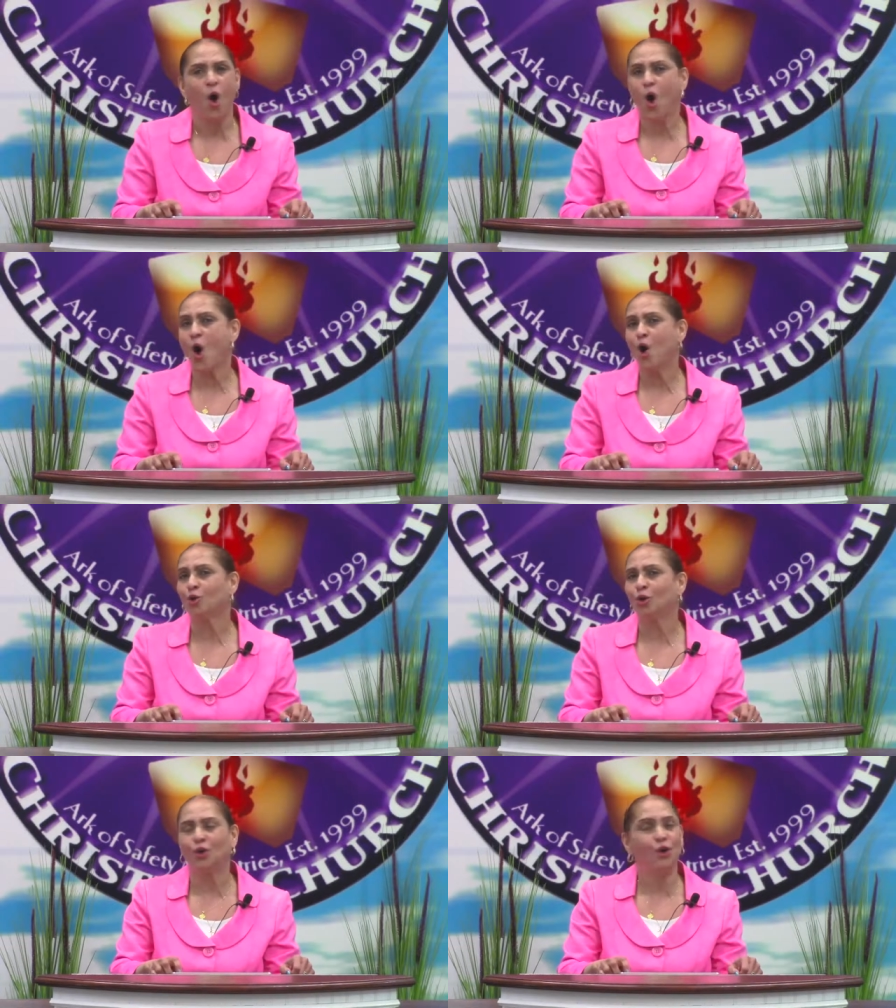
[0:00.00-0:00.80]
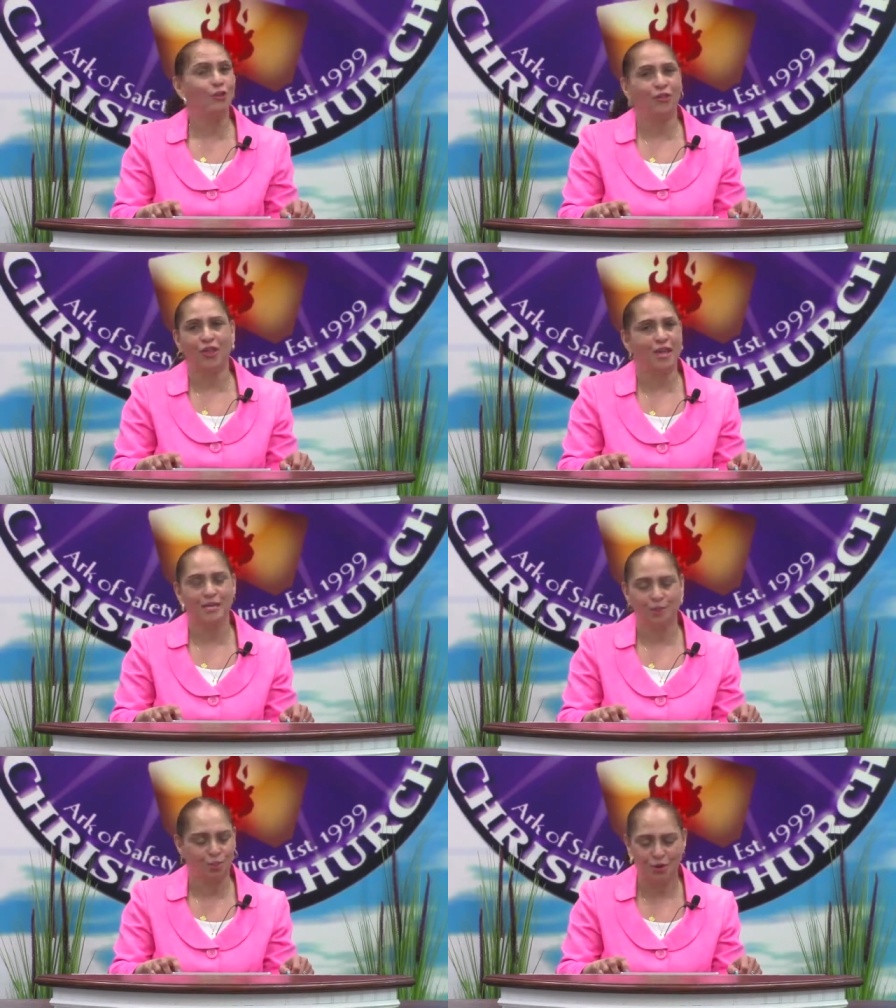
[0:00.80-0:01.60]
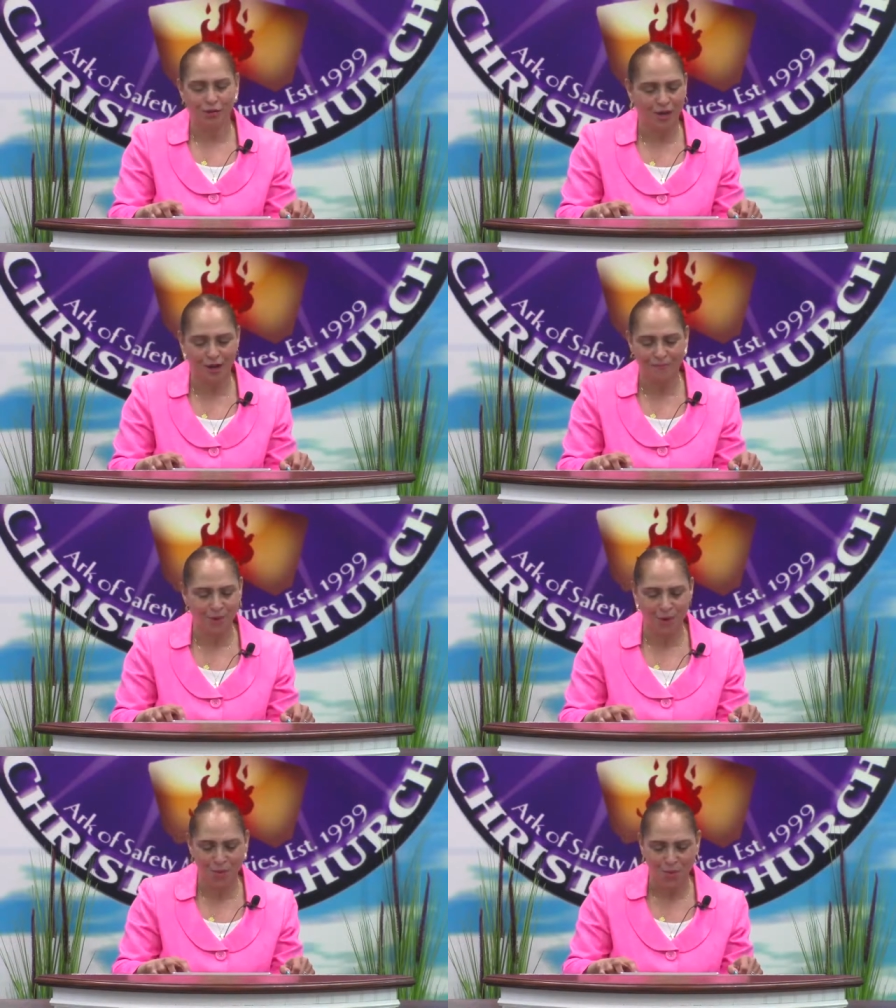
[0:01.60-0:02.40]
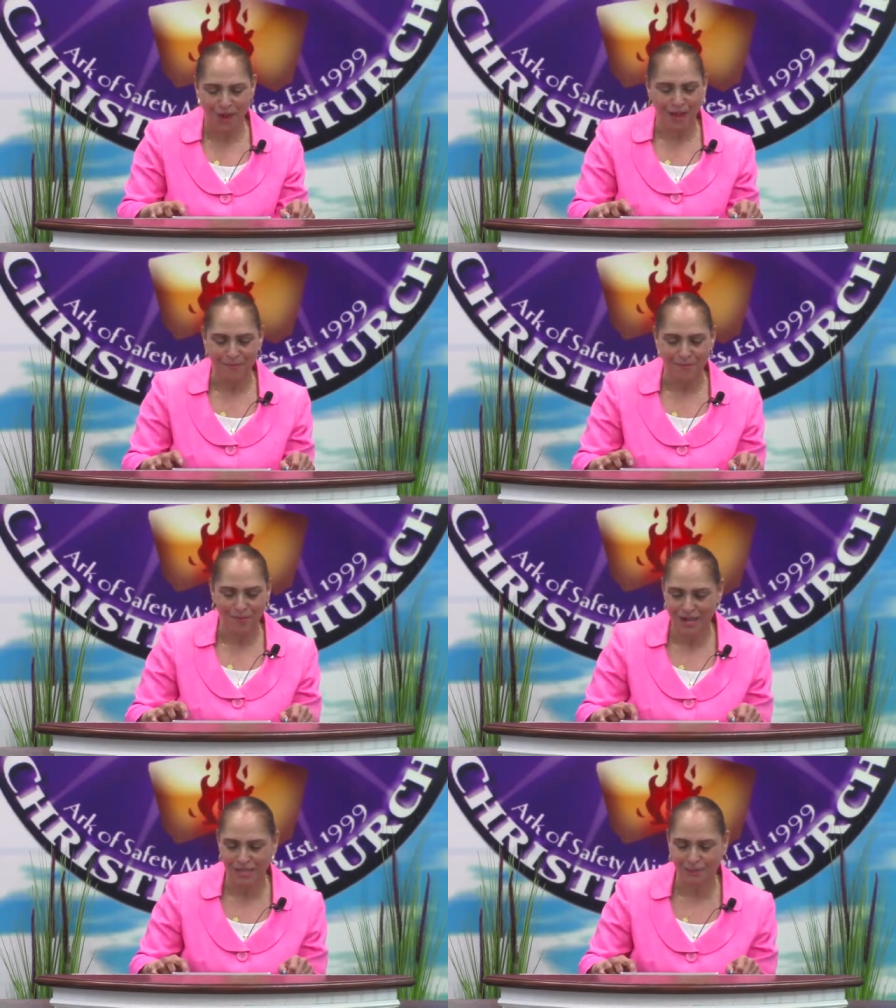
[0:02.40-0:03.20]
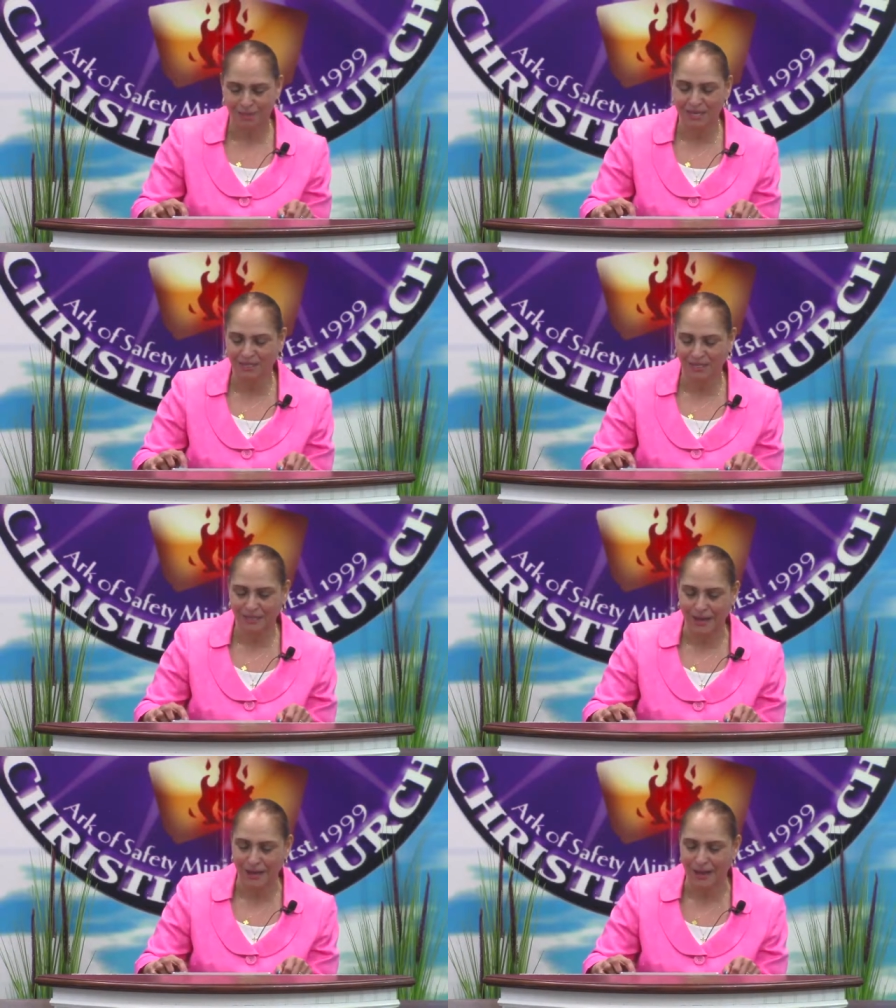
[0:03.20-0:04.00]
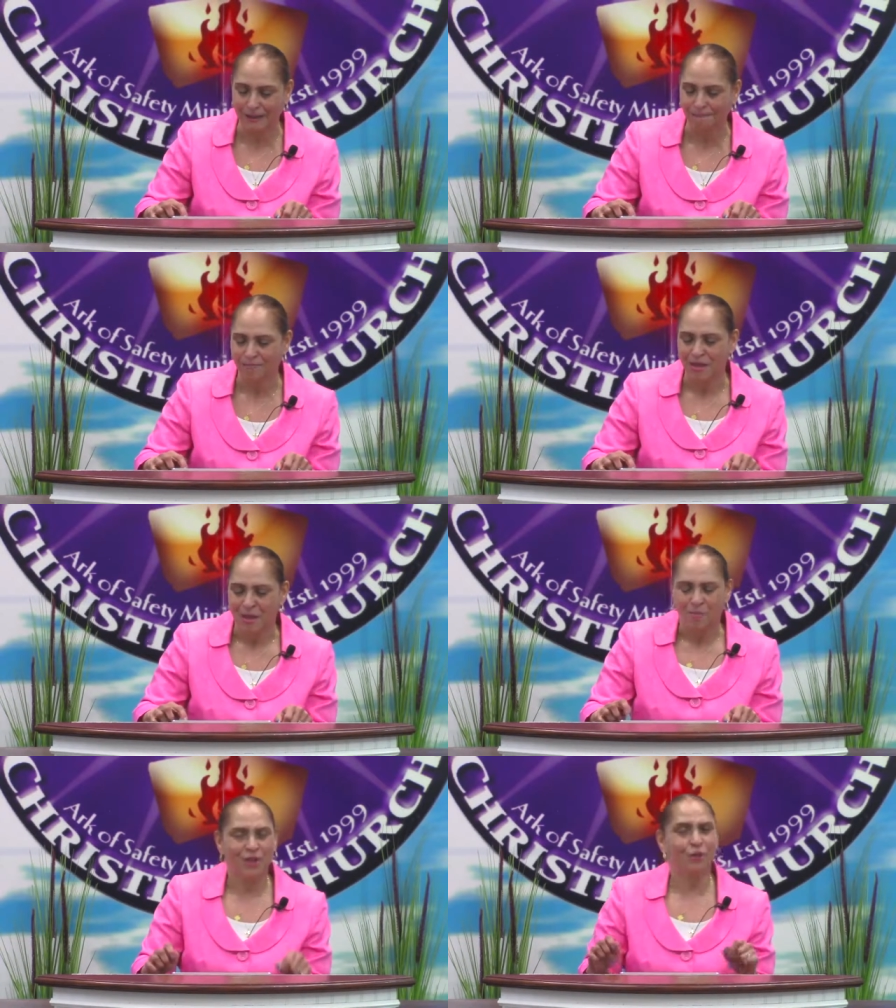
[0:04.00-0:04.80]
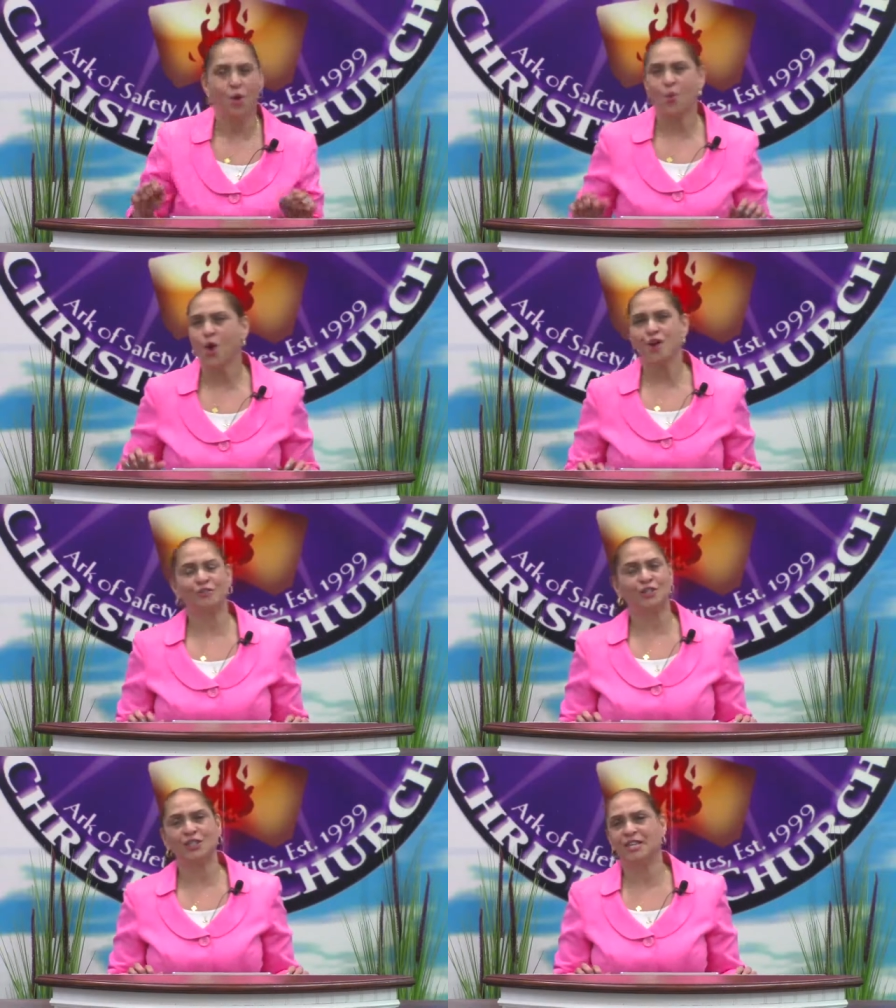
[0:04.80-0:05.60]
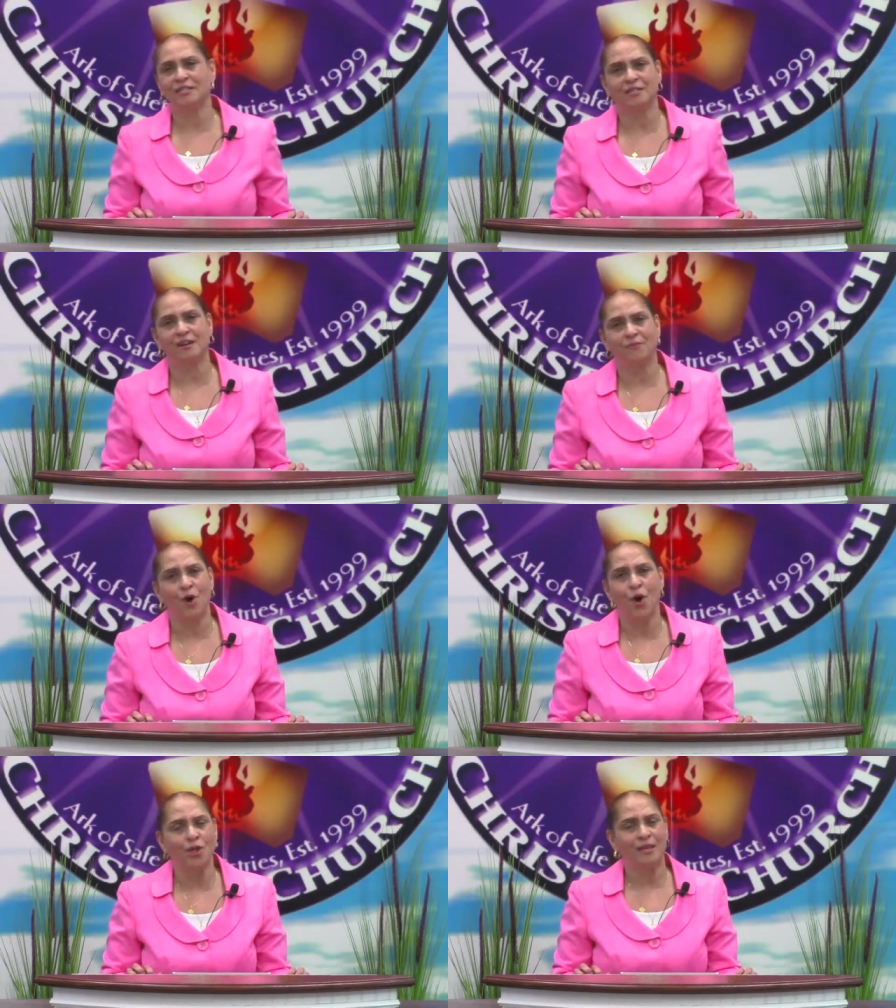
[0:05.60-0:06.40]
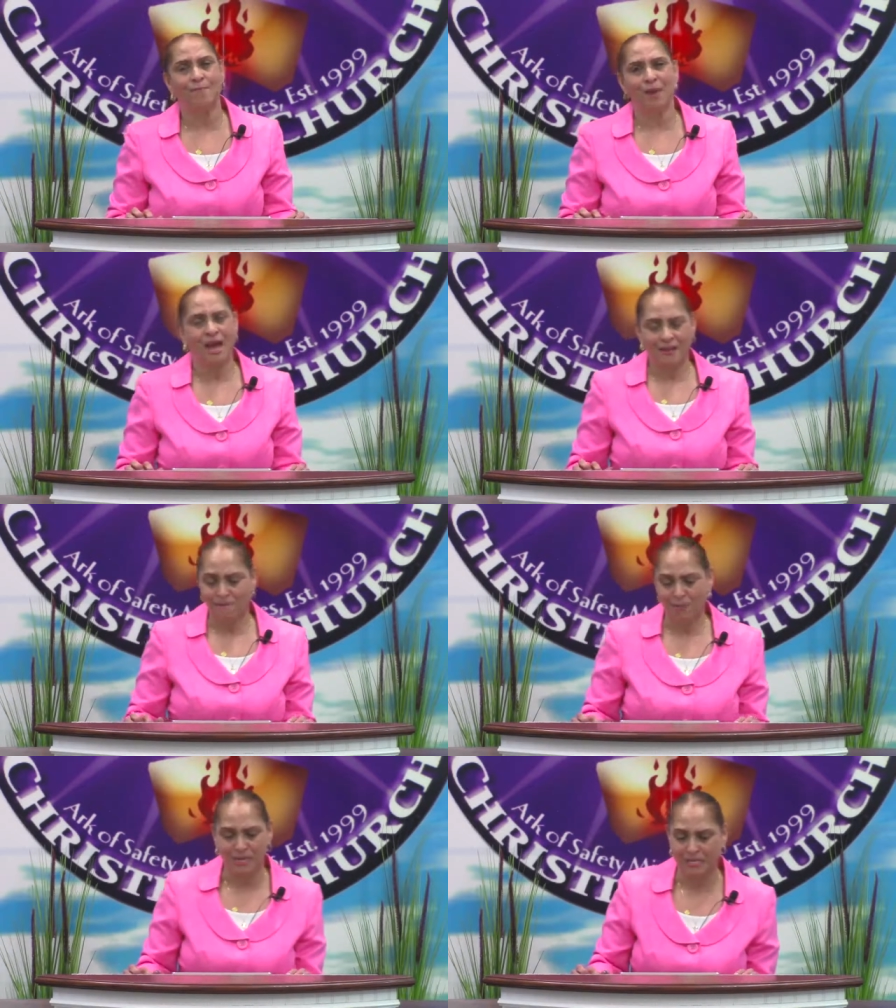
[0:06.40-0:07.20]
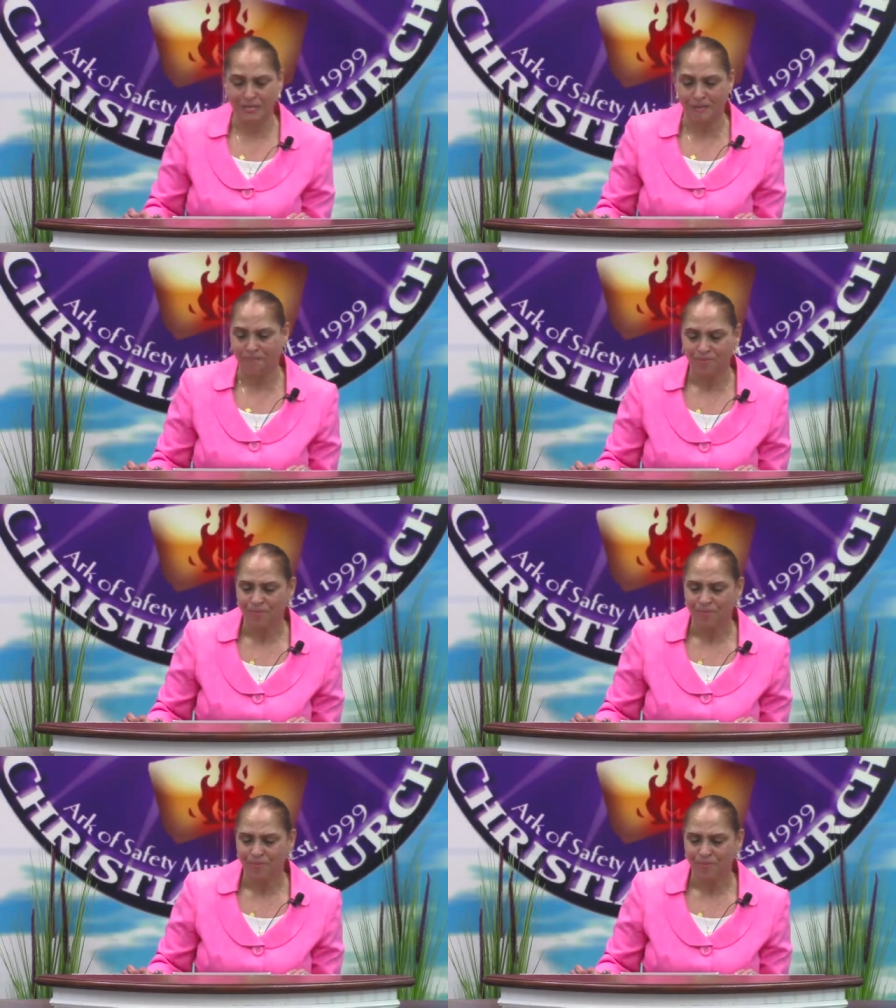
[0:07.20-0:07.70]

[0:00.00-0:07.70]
all good things will come your way. Praise be to God. But the worst season of all, in my opinion,